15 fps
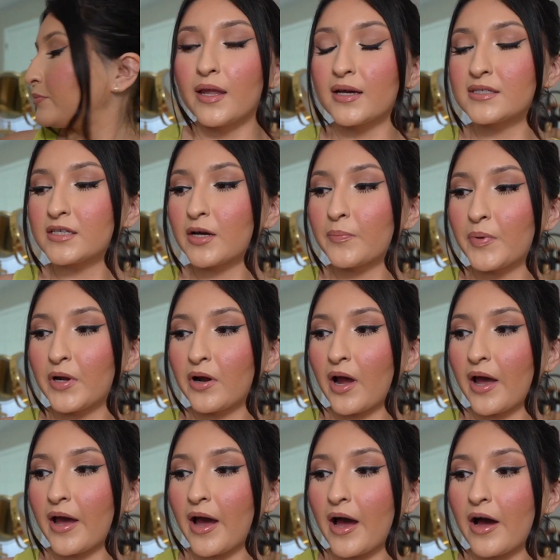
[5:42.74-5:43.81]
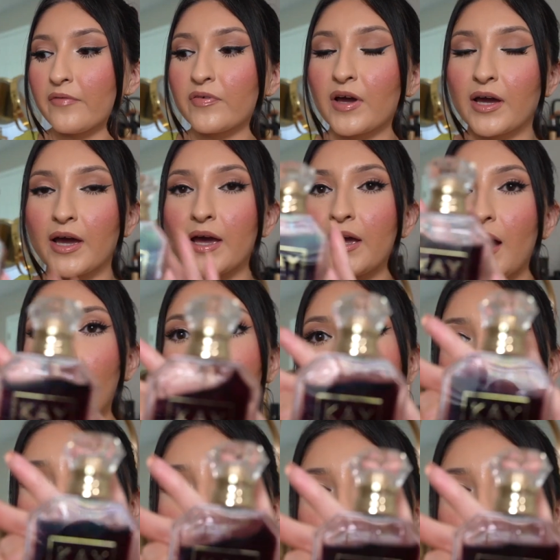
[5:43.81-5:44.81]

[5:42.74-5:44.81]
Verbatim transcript: Next up here I have Kayali